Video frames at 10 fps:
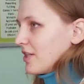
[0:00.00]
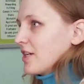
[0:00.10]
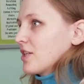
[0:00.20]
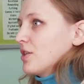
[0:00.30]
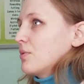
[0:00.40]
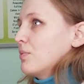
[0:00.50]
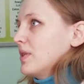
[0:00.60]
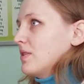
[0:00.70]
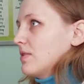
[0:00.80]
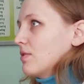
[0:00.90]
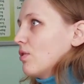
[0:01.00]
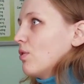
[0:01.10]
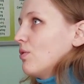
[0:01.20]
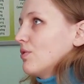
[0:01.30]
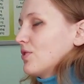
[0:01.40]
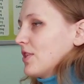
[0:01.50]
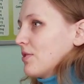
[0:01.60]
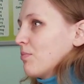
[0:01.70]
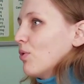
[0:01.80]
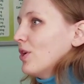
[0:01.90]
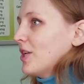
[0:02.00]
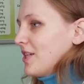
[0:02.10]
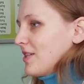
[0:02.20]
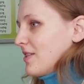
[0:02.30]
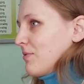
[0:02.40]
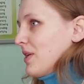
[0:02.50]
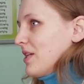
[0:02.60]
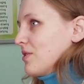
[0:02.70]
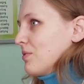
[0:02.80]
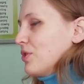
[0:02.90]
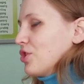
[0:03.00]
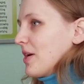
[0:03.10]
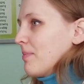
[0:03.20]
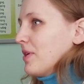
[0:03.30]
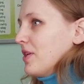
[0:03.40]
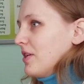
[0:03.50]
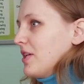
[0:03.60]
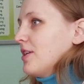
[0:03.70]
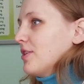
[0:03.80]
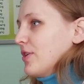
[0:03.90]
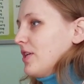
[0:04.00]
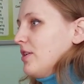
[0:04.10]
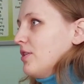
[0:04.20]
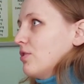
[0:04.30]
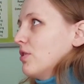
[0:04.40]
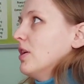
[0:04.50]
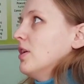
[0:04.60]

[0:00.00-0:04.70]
connected with all the politics events which happened here in